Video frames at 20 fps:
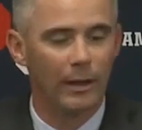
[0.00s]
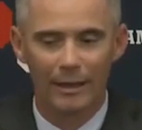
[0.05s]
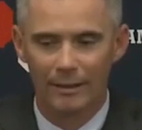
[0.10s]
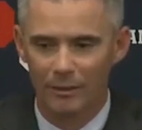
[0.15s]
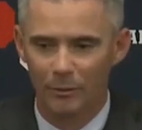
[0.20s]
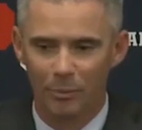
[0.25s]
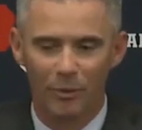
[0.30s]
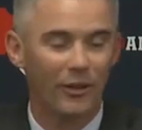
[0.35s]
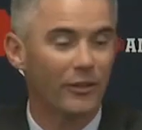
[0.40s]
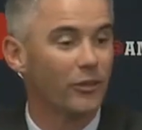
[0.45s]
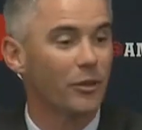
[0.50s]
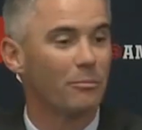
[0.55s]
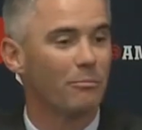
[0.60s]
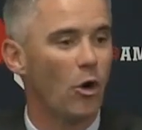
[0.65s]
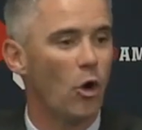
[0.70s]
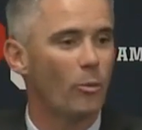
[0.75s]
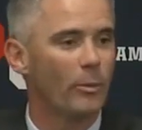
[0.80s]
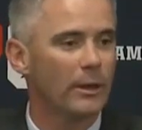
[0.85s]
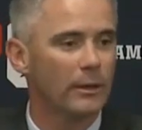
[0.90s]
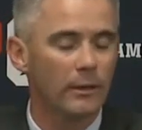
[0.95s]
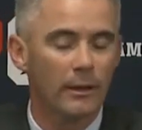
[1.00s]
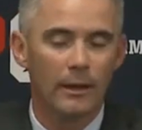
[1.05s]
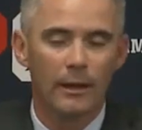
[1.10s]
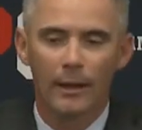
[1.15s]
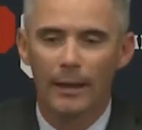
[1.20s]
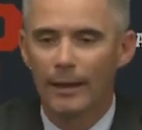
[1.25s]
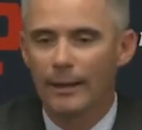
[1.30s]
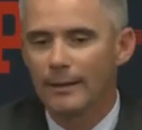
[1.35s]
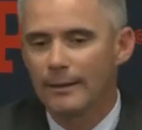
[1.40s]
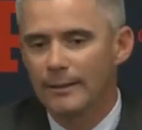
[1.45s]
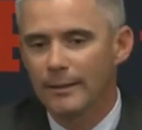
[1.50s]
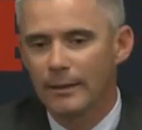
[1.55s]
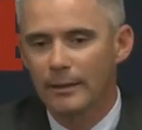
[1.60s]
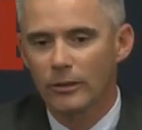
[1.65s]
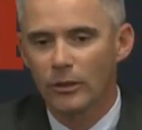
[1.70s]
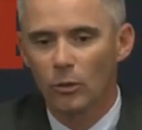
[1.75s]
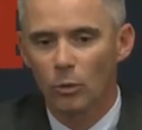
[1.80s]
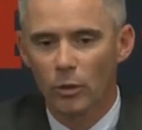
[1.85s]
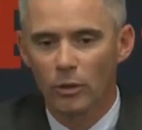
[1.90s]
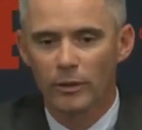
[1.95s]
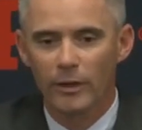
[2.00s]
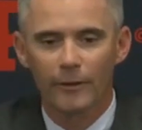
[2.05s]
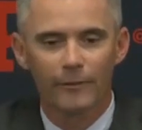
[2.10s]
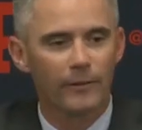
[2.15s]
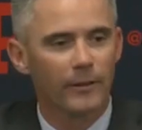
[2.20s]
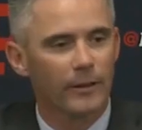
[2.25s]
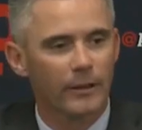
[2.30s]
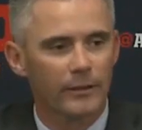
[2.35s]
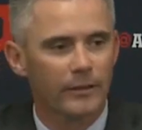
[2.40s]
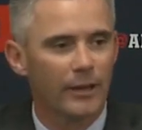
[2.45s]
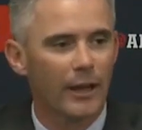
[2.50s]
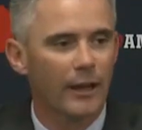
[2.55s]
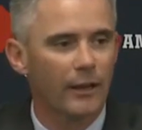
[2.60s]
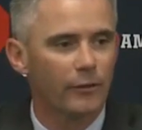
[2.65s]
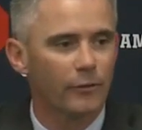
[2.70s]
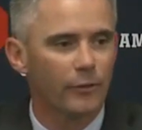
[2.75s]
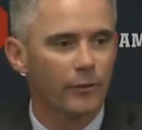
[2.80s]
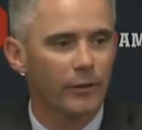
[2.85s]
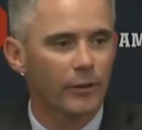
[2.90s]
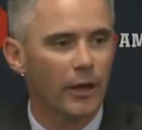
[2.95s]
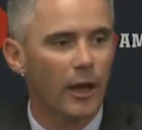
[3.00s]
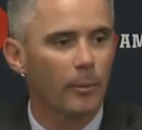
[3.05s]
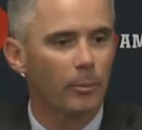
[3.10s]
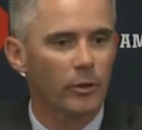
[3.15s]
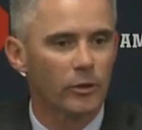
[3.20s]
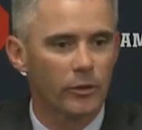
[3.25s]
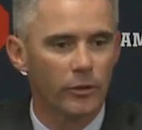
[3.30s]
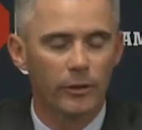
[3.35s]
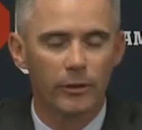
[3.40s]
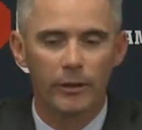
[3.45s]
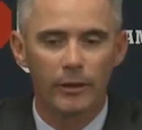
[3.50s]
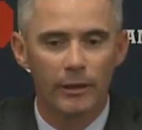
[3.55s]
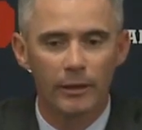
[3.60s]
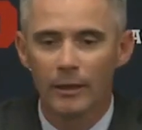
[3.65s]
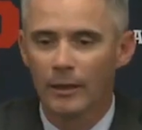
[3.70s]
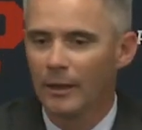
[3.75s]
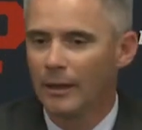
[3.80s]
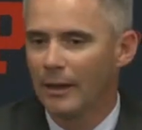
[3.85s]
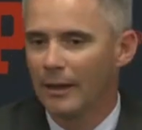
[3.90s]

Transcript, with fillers: at the present moment, and uh, you know, we're definitely excited for the opportunity.